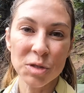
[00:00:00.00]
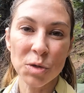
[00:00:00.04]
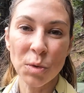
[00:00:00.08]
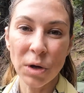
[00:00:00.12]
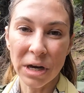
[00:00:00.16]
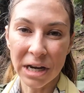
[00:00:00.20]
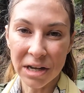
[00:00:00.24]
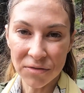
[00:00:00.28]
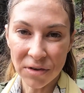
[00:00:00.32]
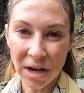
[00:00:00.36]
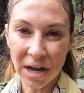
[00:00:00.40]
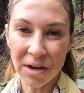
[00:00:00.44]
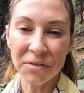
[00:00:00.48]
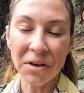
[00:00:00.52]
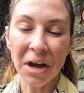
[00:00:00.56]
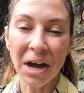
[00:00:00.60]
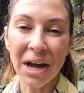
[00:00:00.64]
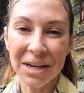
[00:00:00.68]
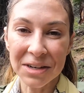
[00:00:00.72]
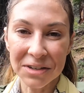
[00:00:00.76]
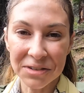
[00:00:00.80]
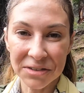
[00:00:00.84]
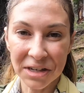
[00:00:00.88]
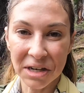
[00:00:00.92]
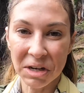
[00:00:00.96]

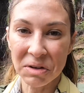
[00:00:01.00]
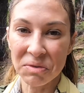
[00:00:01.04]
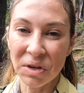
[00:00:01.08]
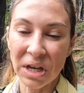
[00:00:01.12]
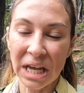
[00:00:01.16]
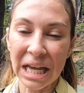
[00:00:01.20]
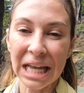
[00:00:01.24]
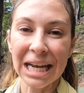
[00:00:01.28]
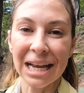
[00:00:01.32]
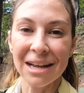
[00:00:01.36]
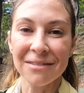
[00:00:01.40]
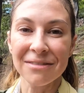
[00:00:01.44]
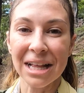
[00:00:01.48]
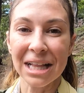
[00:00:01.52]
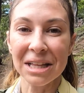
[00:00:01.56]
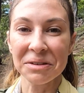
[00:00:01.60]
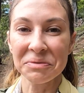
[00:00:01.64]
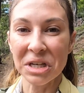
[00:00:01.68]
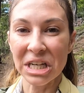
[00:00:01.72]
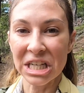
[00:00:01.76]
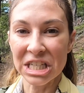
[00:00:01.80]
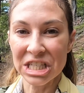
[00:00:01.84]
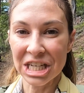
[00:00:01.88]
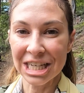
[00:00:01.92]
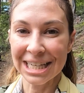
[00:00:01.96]
2,500 feet of
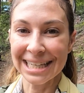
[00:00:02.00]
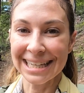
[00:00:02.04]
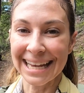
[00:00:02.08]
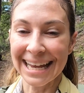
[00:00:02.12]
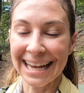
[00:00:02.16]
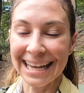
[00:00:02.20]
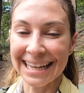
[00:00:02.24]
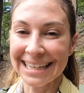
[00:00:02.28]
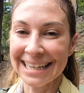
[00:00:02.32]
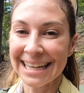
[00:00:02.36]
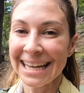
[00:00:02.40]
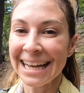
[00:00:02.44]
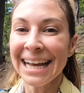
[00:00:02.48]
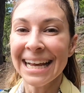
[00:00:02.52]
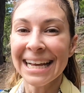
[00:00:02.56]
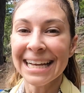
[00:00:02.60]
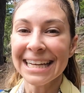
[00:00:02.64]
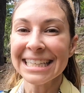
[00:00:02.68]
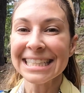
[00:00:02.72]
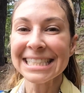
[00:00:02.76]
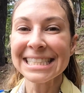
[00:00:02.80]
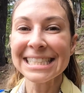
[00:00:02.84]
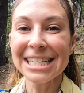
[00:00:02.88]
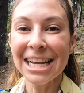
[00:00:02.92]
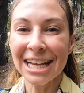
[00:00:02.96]
elevation gain
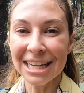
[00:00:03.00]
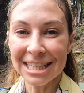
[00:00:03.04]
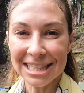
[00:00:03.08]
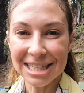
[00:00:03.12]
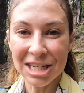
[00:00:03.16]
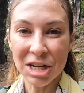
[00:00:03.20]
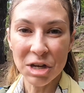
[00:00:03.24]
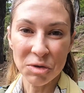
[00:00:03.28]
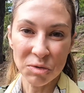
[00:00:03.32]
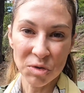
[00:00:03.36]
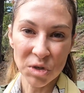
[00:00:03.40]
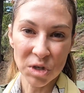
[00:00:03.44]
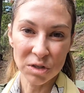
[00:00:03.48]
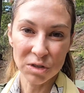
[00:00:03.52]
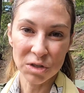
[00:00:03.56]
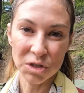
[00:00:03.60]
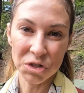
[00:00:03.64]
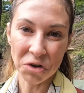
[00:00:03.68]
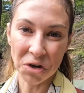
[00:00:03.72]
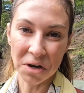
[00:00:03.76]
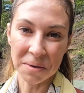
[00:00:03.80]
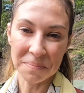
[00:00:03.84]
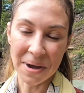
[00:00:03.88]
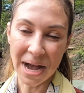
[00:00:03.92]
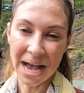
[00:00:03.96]
in just a few
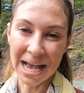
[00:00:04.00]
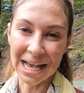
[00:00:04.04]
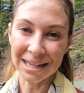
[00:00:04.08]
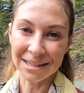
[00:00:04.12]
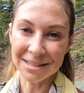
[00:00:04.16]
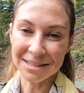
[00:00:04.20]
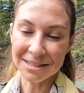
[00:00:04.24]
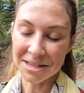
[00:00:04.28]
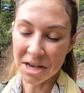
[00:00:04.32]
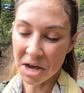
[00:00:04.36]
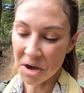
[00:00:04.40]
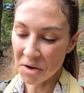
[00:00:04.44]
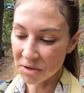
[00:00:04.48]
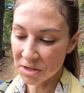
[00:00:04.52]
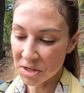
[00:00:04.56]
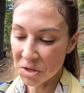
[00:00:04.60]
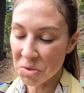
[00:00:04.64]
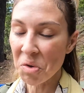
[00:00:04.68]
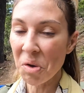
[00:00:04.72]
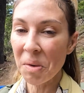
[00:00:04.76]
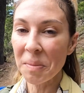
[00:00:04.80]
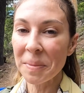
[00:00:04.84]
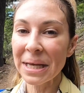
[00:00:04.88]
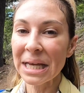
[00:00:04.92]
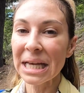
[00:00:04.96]
short miles, so
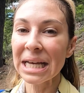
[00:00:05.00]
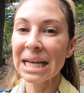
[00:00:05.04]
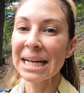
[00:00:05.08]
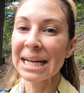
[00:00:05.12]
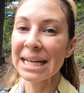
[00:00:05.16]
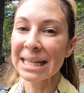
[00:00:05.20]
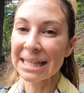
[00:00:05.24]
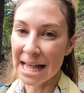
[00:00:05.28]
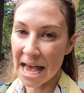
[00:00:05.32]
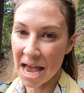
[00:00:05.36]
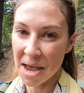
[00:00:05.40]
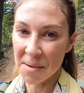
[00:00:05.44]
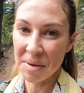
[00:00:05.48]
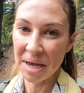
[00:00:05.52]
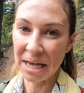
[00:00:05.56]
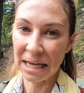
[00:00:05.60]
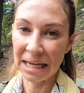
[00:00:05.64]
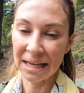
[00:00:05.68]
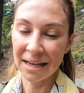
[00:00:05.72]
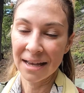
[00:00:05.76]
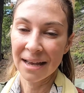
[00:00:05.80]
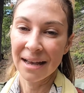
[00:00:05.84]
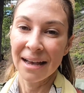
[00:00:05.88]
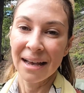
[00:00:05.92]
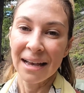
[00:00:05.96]
you will be
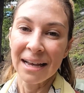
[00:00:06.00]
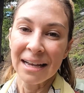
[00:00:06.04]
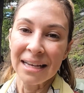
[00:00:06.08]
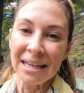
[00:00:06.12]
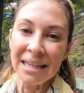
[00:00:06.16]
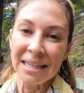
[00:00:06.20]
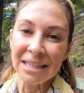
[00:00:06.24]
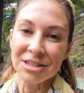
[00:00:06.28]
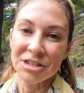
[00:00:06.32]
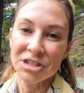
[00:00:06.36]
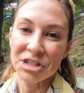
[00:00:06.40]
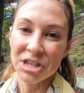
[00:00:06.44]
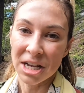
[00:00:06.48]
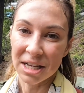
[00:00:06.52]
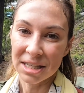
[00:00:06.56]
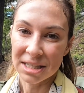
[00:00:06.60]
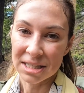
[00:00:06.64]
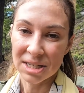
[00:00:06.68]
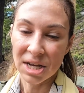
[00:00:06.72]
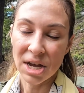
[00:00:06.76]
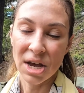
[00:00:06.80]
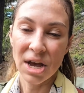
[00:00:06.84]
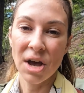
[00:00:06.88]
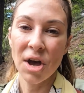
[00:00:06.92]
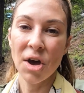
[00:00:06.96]
climbing
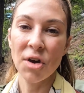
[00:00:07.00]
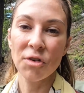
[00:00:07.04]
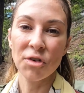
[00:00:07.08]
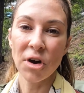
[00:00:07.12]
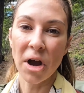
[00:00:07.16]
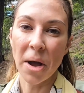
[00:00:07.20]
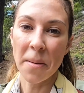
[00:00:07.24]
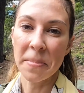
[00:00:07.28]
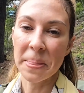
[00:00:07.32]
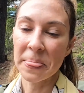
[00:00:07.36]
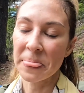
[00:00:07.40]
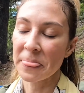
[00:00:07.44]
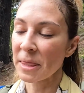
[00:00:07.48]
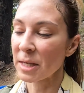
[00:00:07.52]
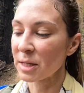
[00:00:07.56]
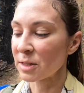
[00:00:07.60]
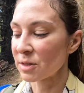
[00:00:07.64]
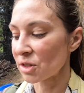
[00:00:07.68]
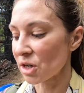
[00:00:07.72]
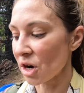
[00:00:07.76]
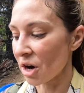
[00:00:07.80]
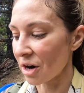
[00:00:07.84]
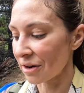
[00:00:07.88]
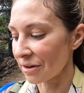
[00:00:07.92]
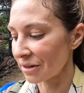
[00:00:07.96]
just from the
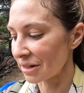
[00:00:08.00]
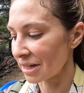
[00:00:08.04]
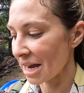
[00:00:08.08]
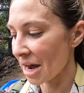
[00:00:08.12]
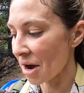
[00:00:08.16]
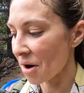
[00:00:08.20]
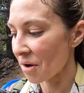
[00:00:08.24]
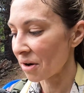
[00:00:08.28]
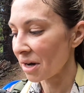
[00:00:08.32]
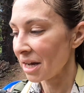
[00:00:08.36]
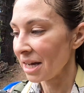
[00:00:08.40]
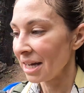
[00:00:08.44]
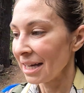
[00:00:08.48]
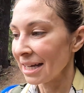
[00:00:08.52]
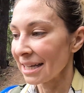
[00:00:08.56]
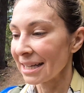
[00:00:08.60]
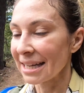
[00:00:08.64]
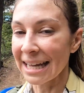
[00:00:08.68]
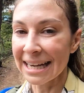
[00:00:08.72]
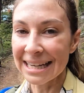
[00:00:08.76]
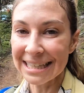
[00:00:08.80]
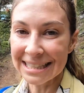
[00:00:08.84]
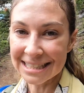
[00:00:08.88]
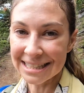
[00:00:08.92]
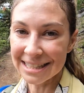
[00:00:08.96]
start. Now,
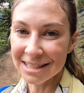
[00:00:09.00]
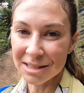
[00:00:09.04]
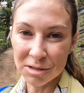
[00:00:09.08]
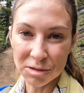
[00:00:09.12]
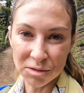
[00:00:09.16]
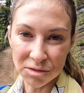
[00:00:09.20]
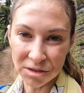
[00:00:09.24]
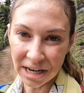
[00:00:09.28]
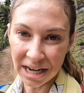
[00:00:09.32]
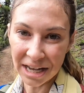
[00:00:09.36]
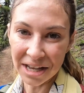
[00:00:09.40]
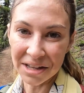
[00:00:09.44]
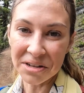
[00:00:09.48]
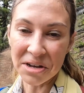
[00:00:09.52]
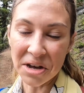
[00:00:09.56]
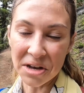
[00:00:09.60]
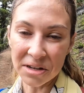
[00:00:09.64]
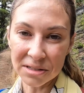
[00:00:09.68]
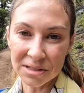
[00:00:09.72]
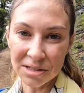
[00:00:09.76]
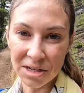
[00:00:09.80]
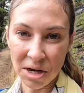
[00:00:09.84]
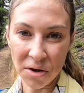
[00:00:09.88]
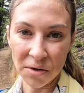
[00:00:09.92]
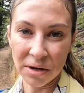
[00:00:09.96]
getting to this trail
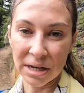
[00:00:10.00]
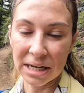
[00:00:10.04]
also